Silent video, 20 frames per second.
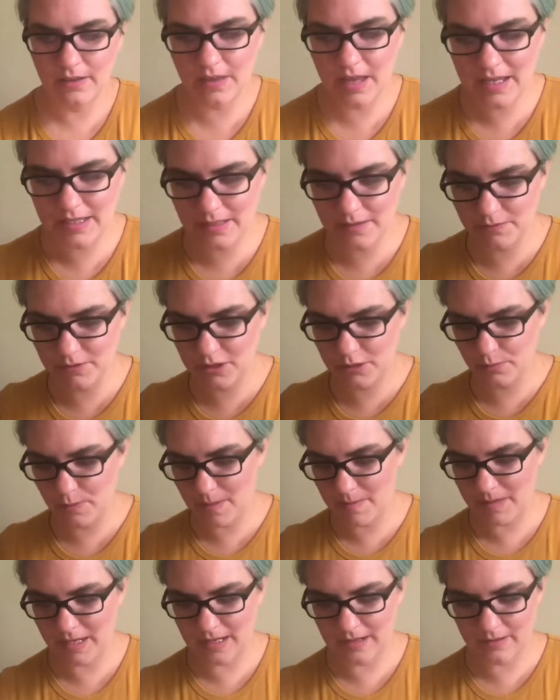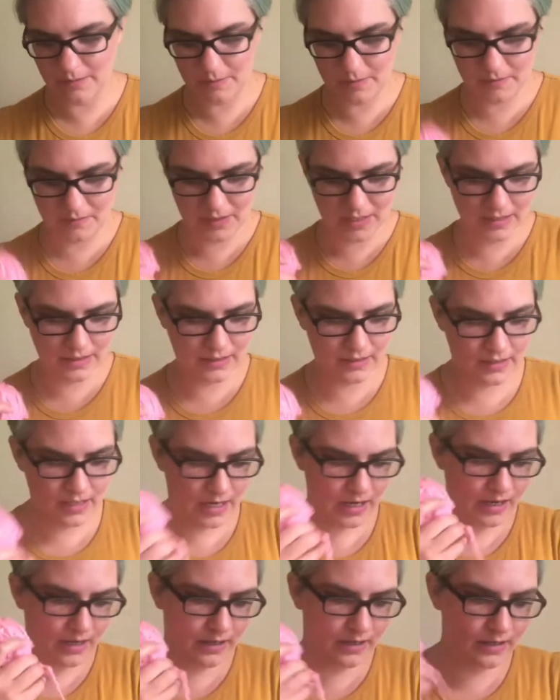lots of swimming. We've done
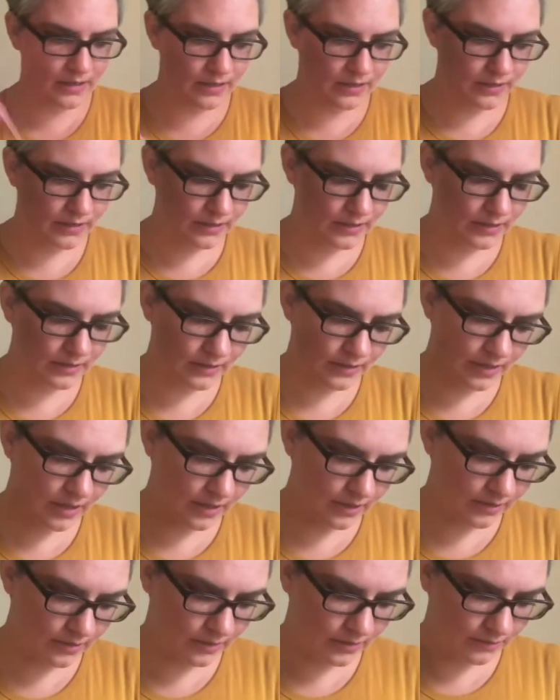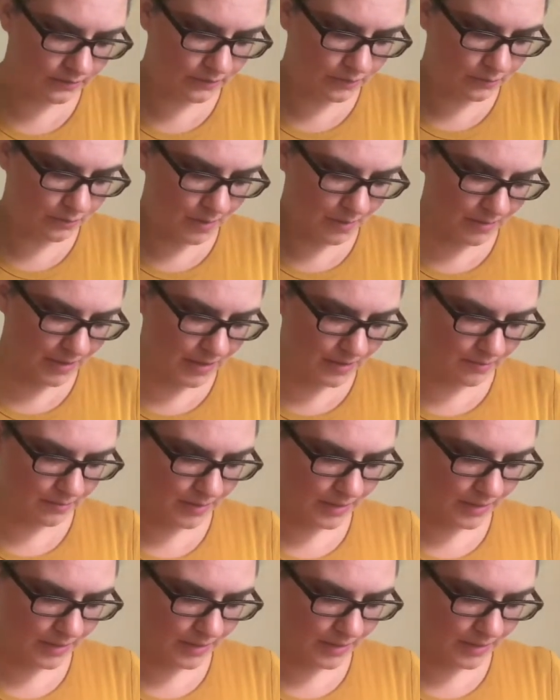tons and tons of swimming